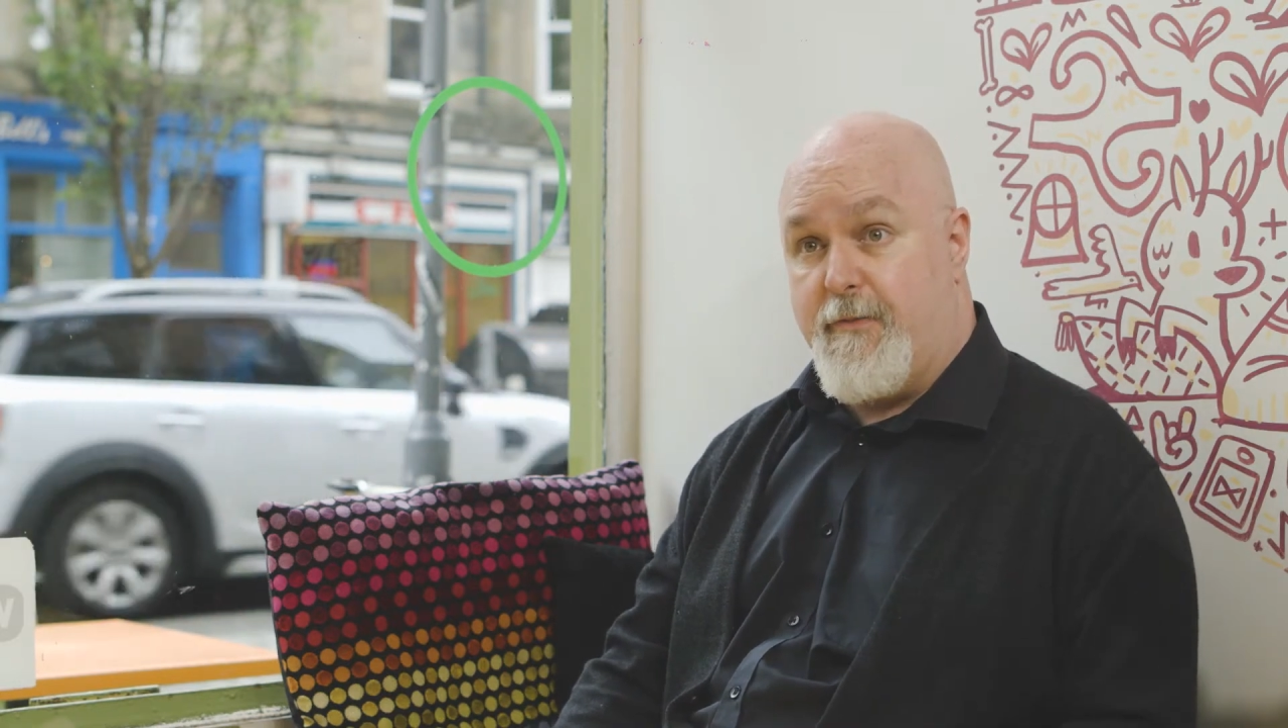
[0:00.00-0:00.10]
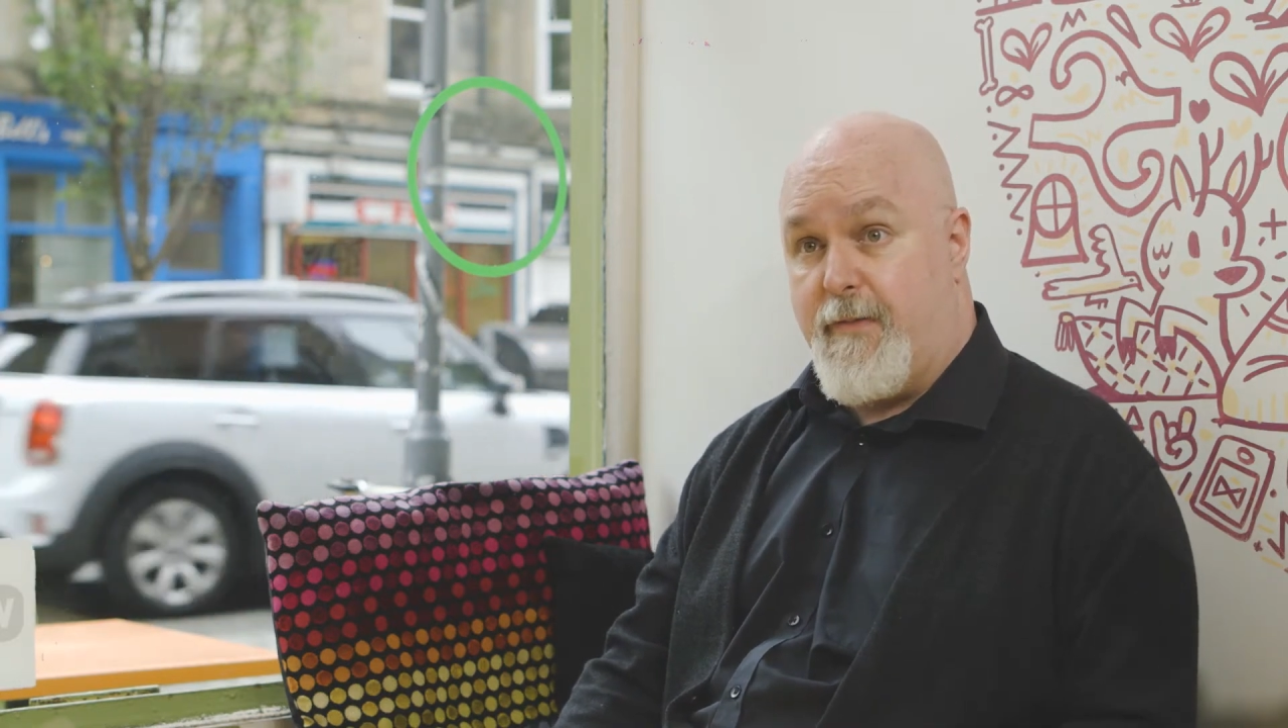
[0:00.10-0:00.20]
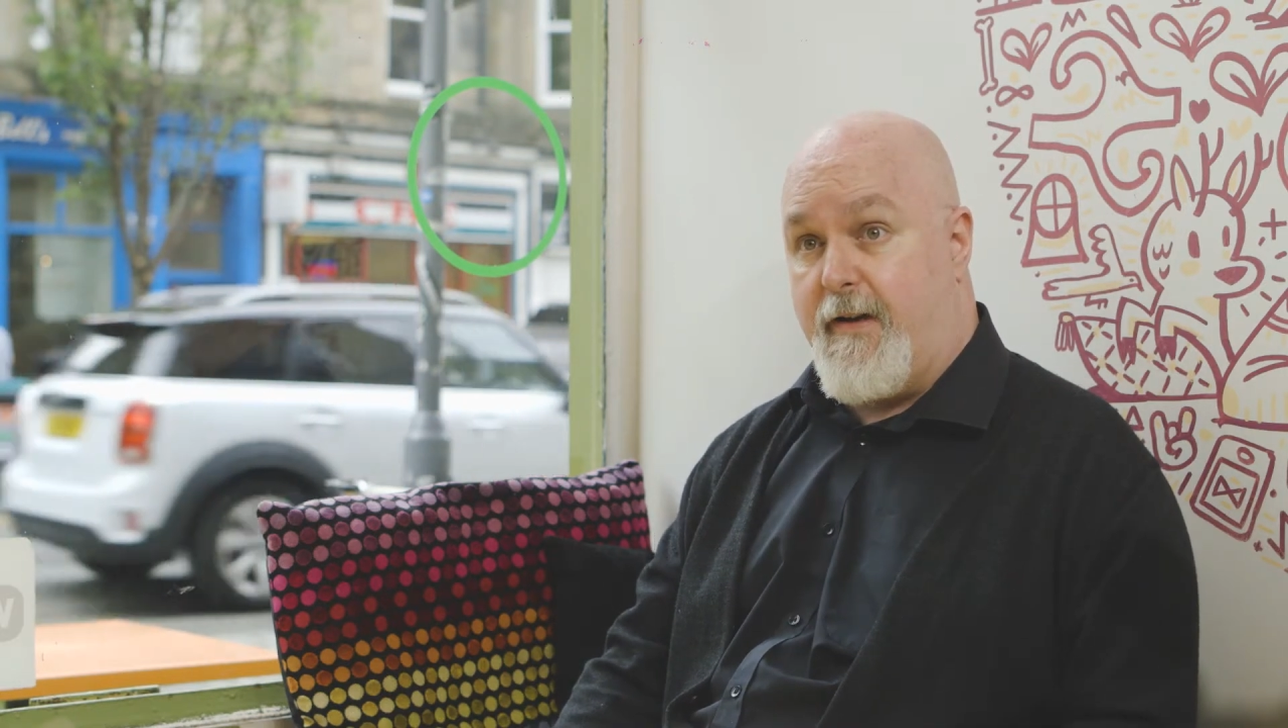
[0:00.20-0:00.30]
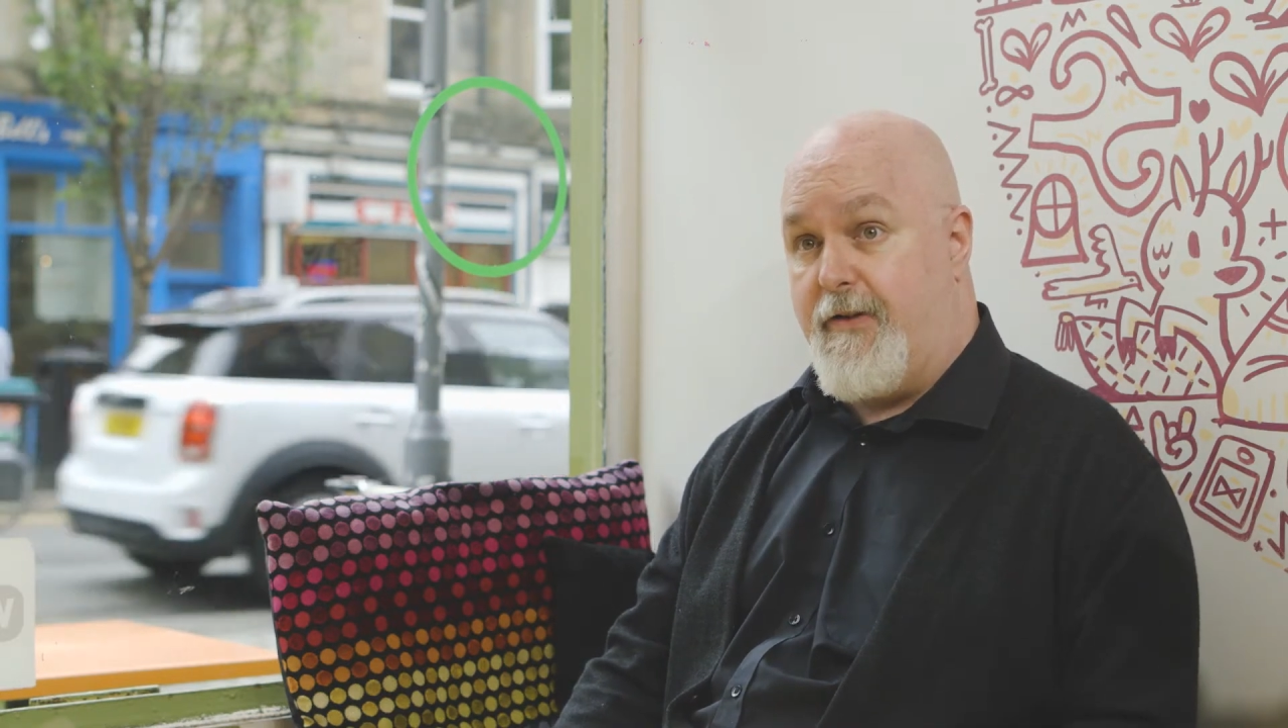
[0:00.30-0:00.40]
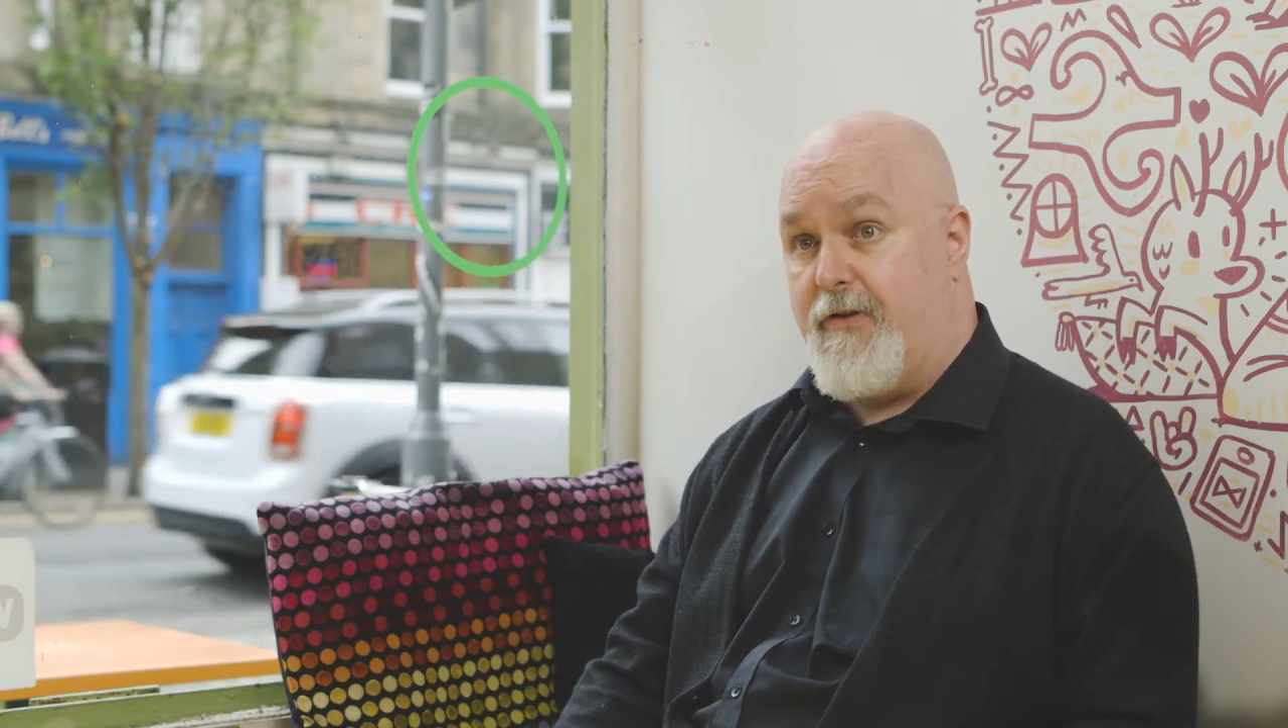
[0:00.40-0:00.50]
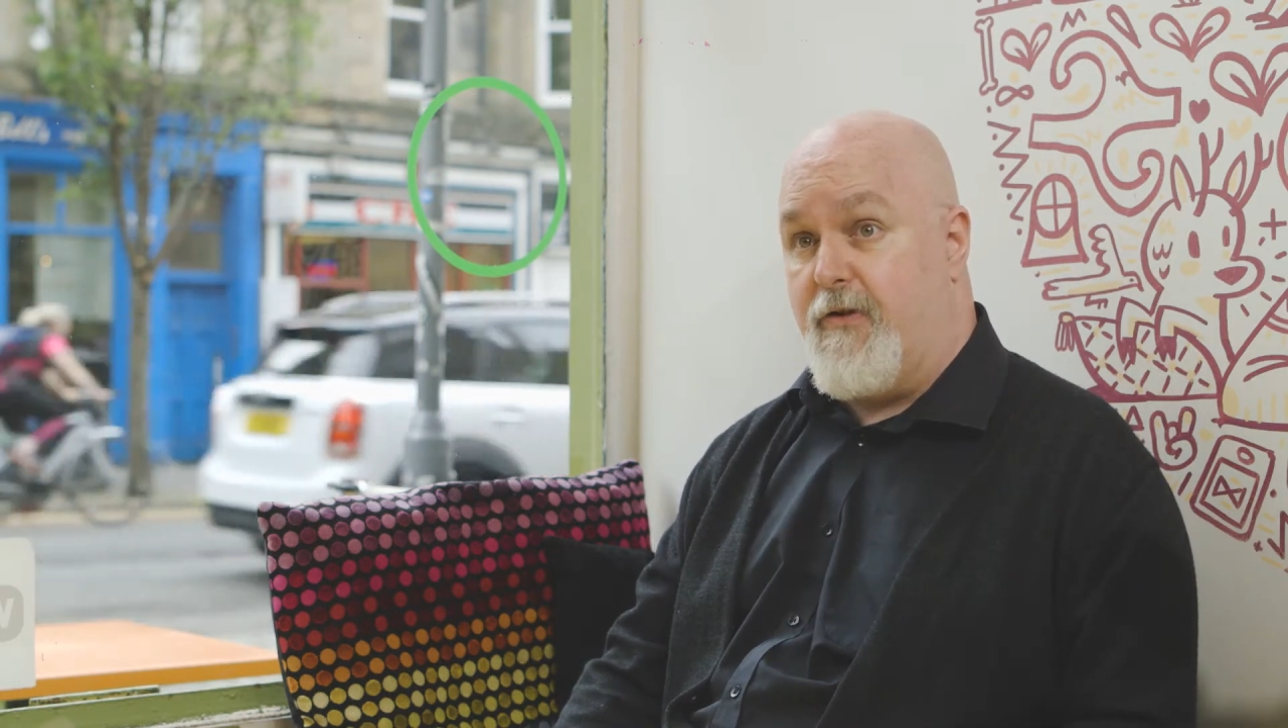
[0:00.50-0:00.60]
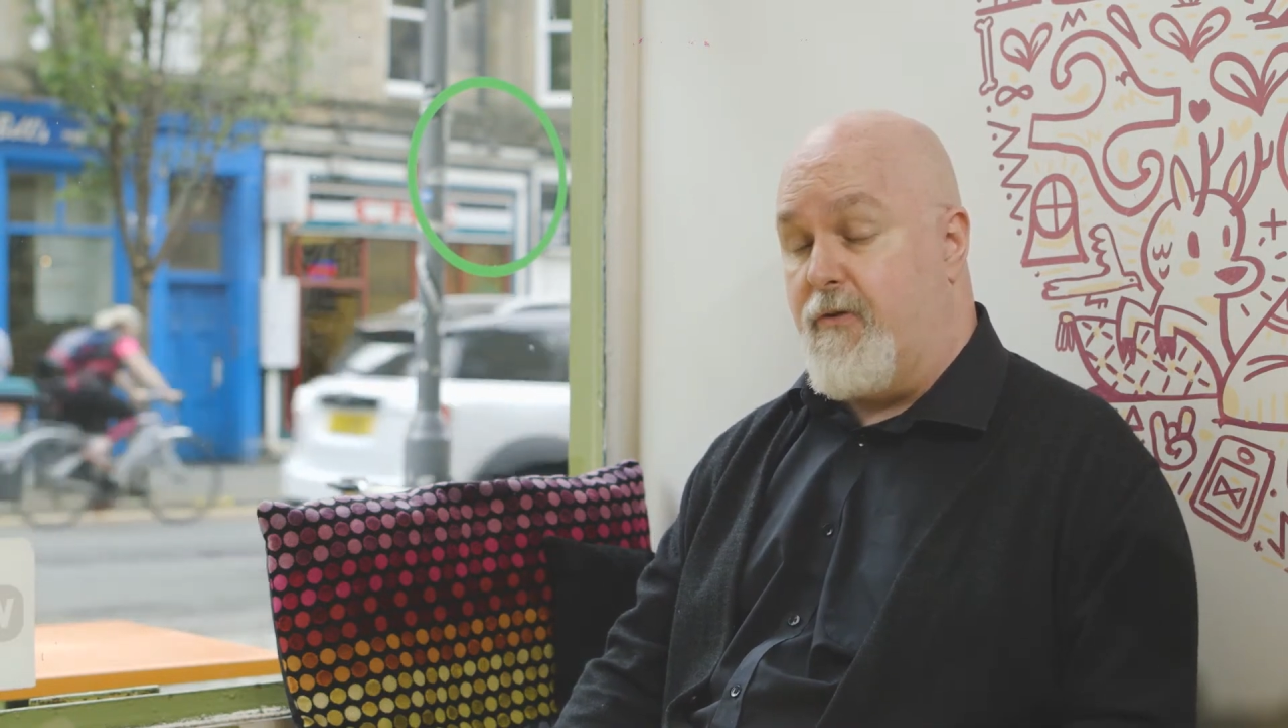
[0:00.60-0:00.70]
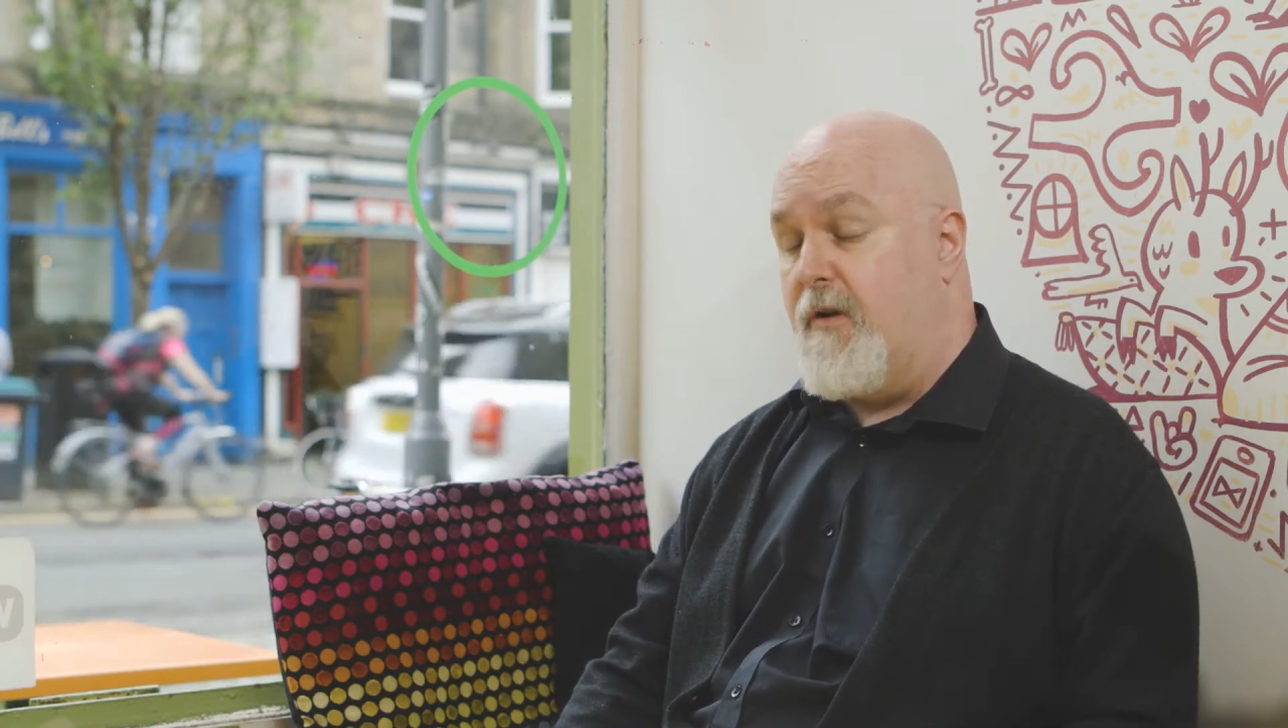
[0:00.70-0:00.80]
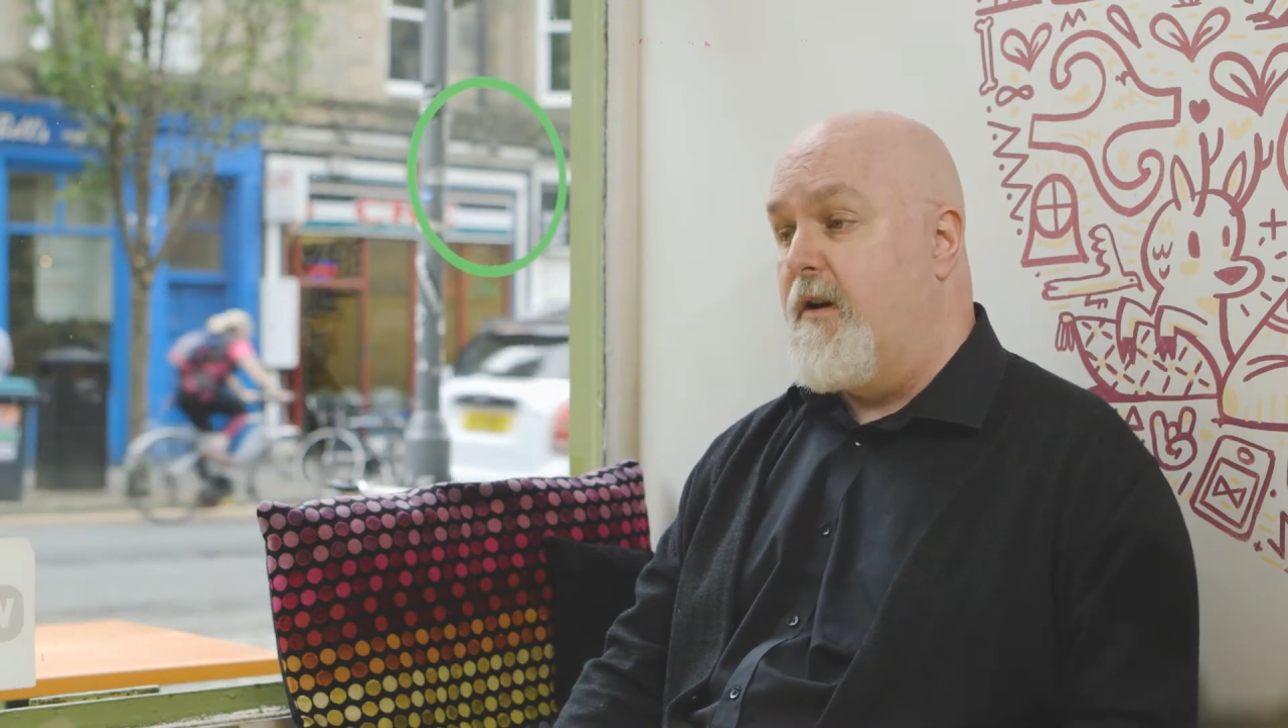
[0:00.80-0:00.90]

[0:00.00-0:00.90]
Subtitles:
place too.